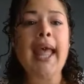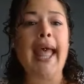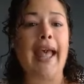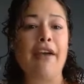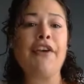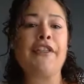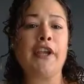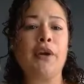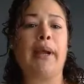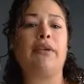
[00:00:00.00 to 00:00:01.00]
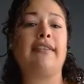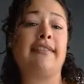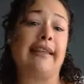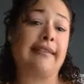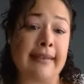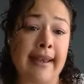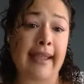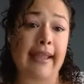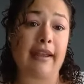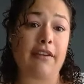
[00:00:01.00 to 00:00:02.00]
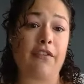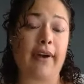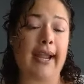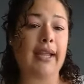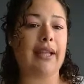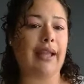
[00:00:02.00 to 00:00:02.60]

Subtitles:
Everything around us is negative, right?